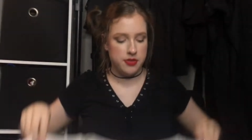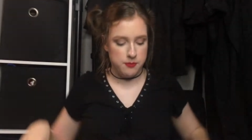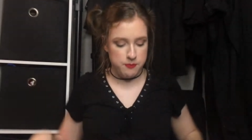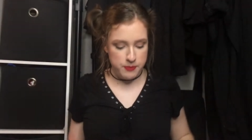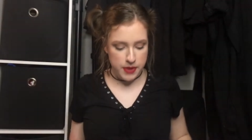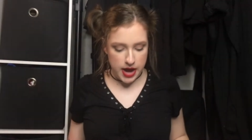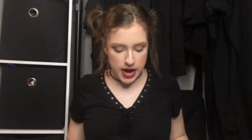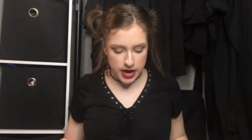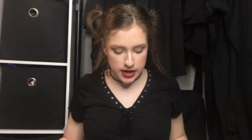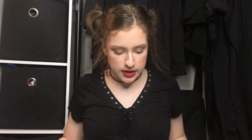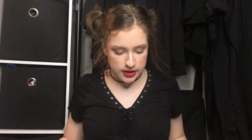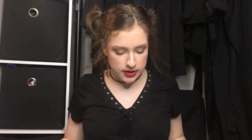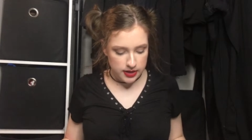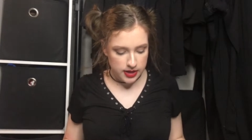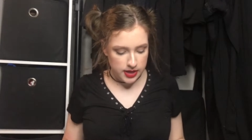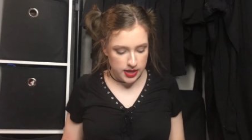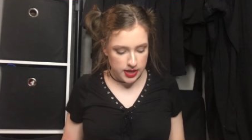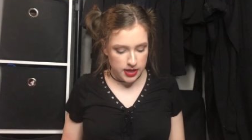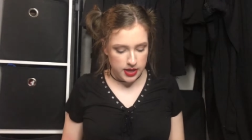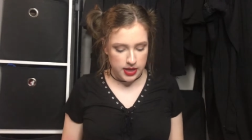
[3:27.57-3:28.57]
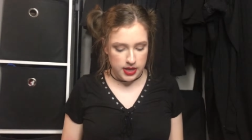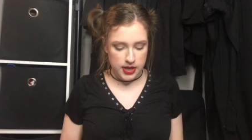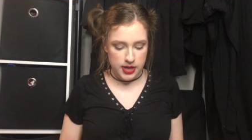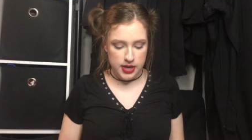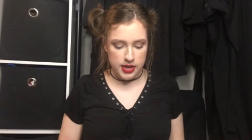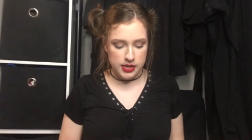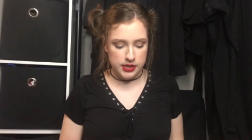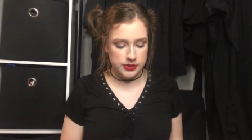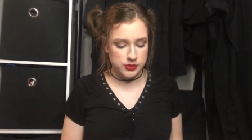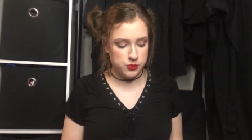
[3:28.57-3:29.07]
in the back,
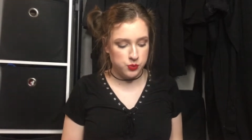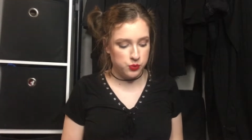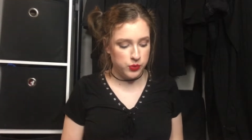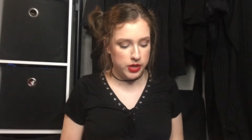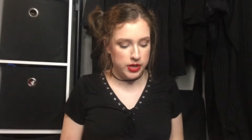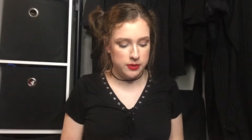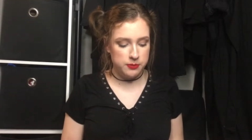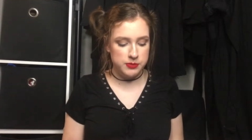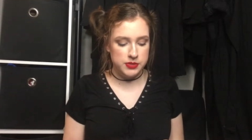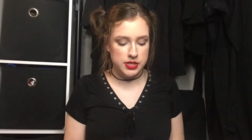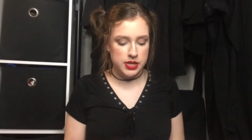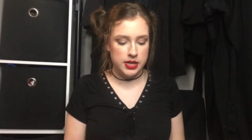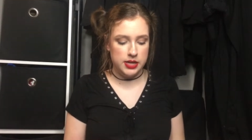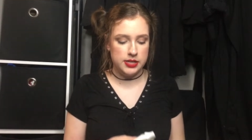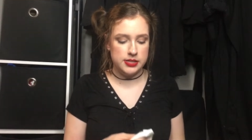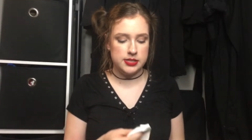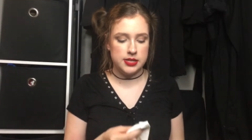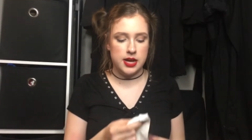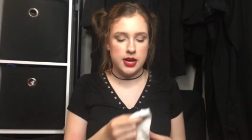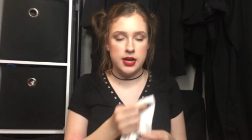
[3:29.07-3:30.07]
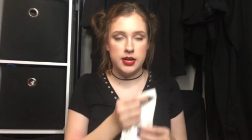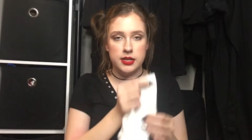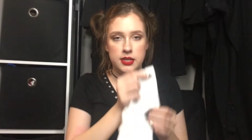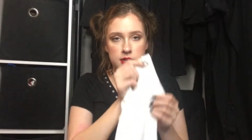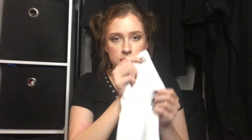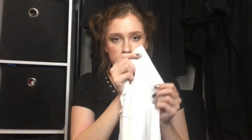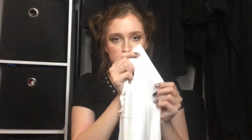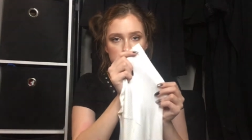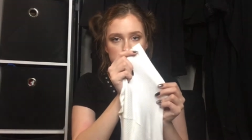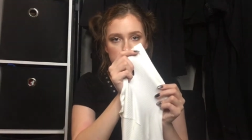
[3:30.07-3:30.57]
and it's ribbed and it's got
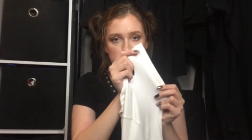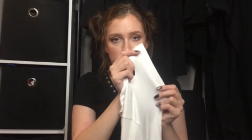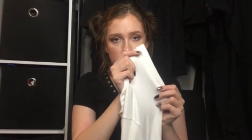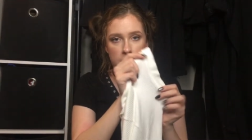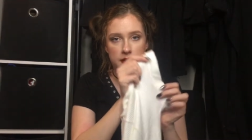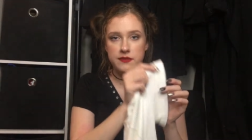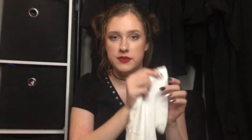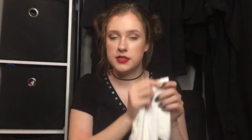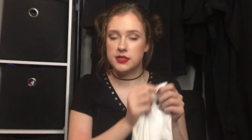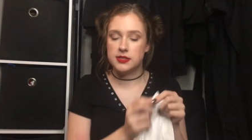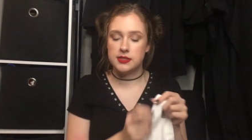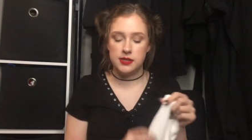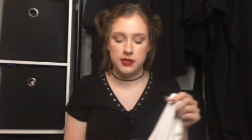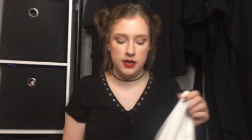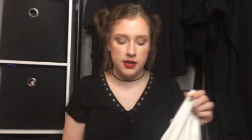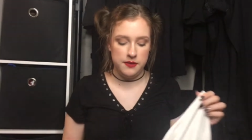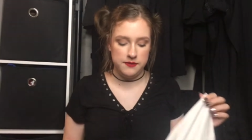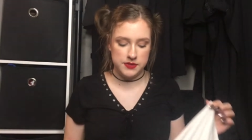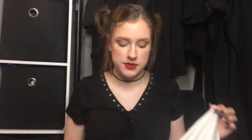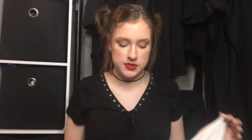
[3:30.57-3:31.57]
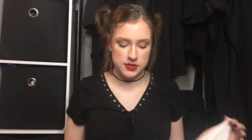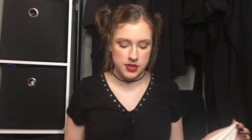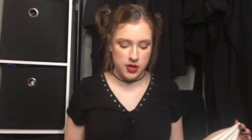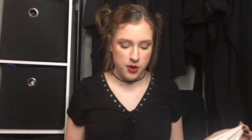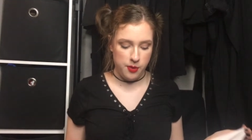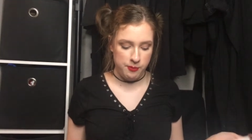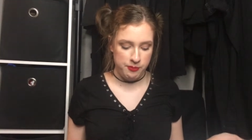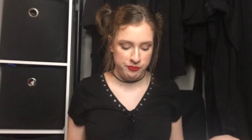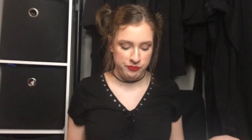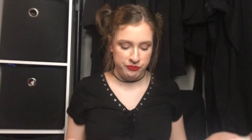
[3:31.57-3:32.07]
cute little cuffed sleeves.
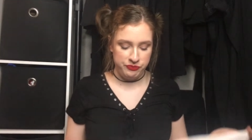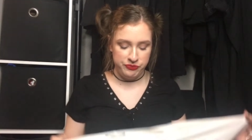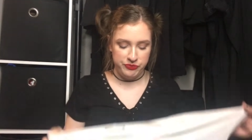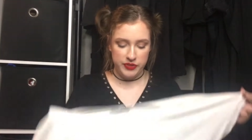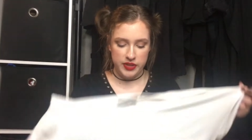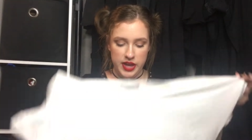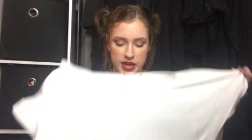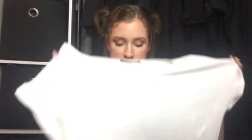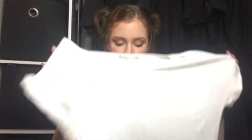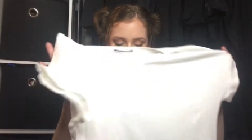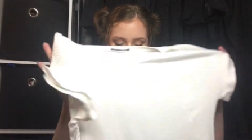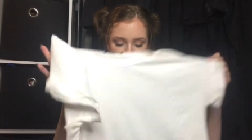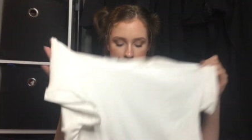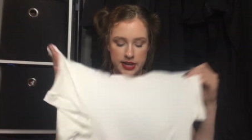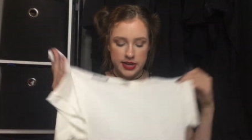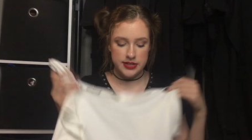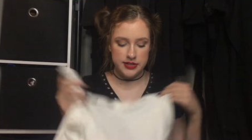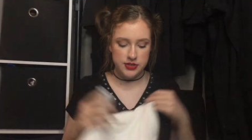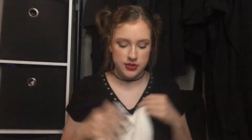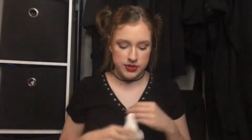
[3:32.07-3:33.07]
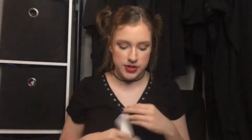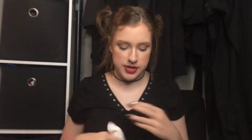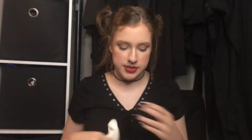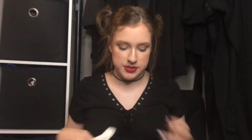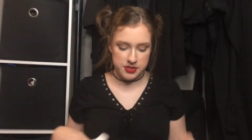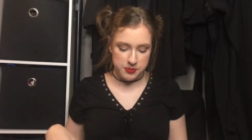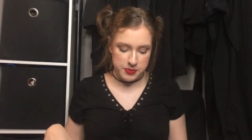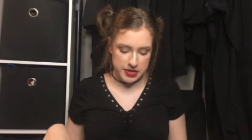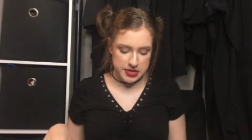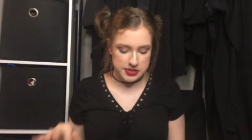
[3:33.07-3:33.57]
So again, it's your not
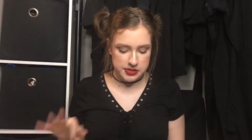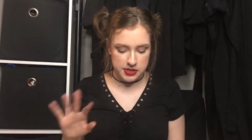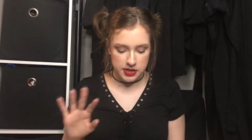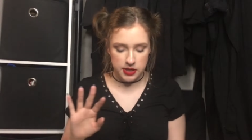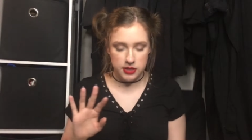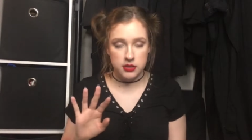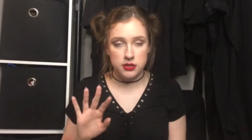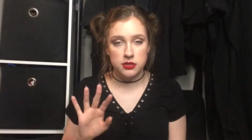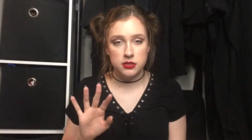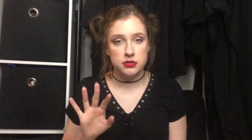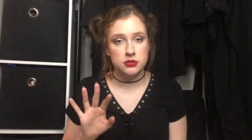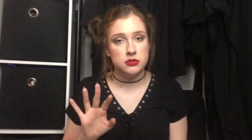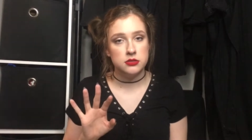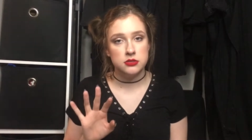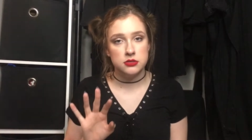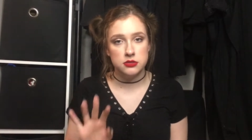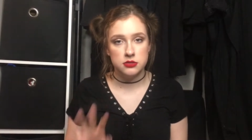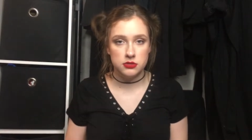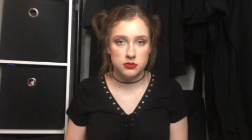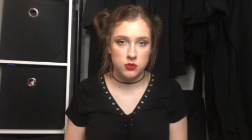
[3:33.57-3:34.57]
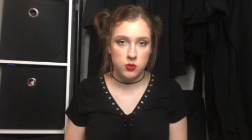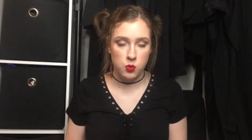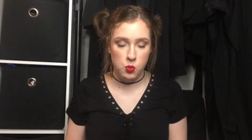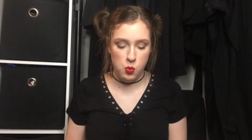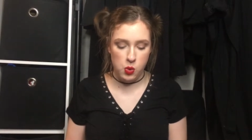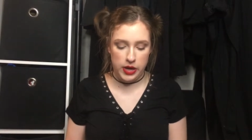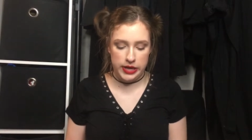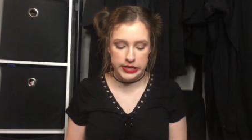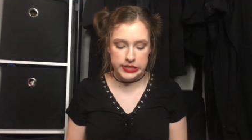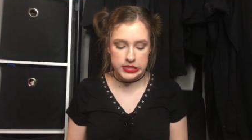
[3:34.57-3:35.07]
so basic
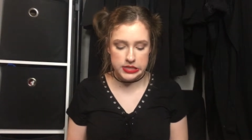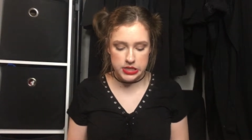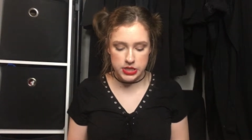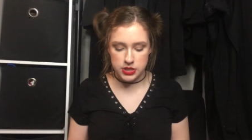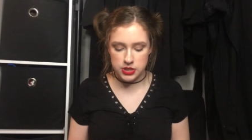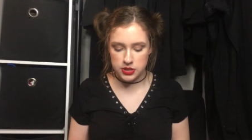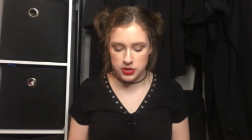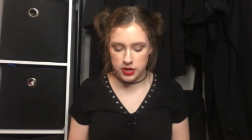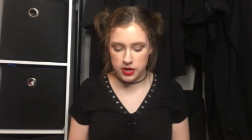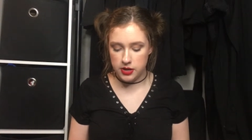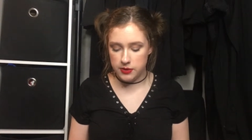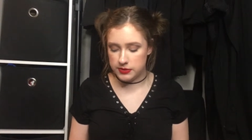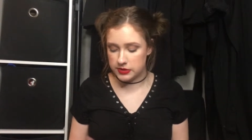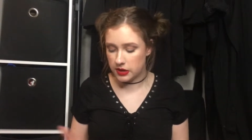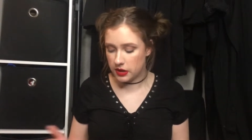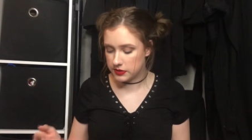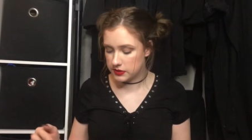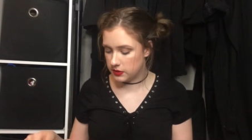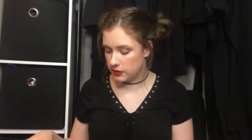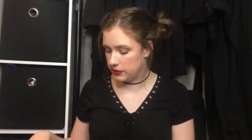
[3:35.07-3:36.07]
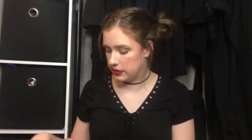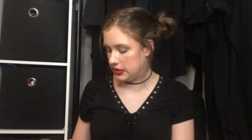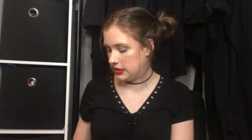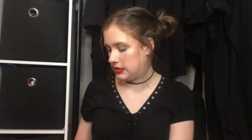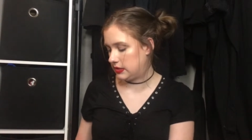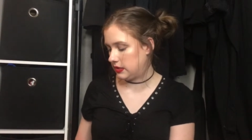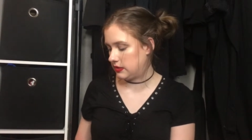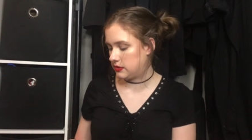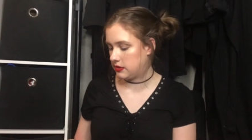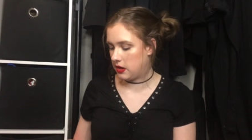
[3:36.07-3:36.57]
white t-shirt. It was also only
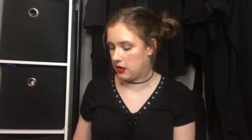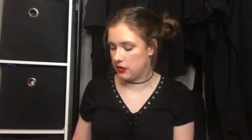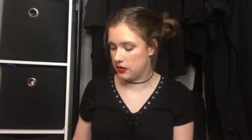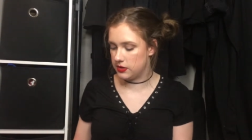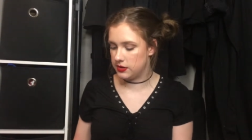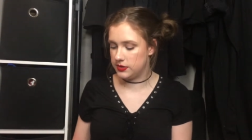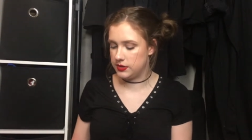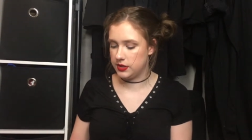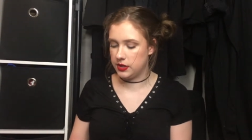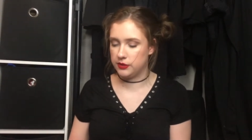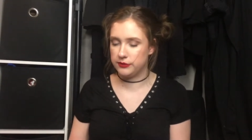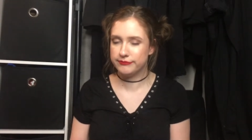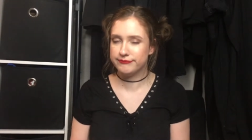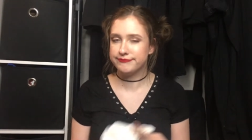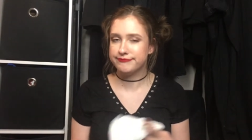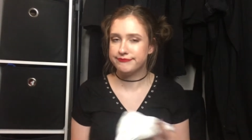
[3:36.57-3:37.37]
$6, so